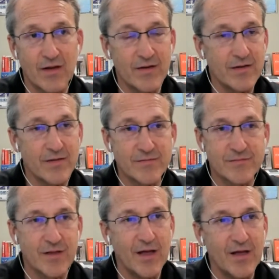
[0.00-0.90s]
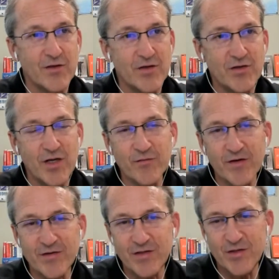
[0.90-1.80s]
I know. But do you like ever,
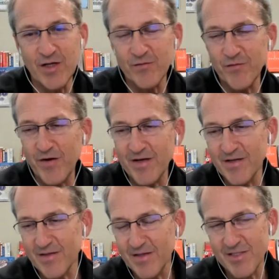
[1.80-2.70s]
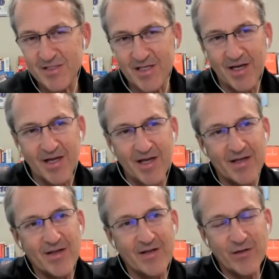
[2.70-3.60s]
you said, do you ever find I, a list? do
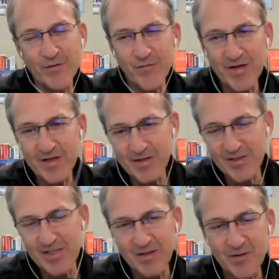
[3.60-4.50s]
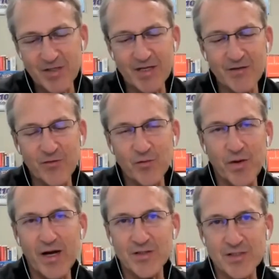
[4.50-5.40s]
you ever find a list that you're digging through
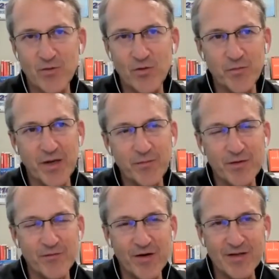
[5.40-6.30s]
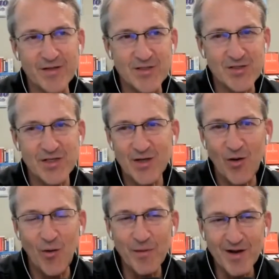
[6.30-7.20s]
piles of old paper? You find a list and you
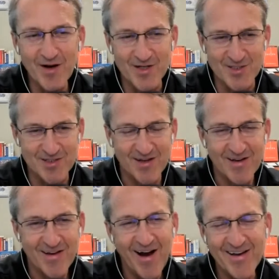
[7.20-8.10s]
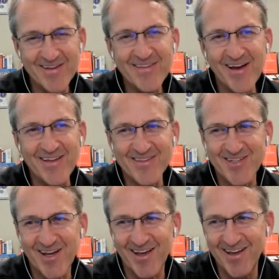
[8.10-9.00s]
go, oh my gosh, I did that and
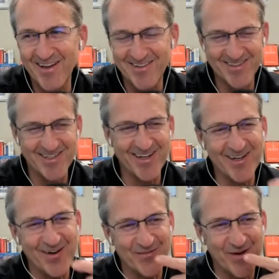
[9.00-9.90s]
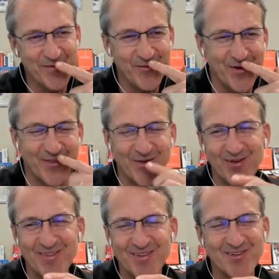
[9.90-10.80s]
check, check it off right before you
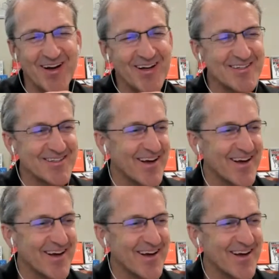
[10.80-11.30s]
throw it in the trash.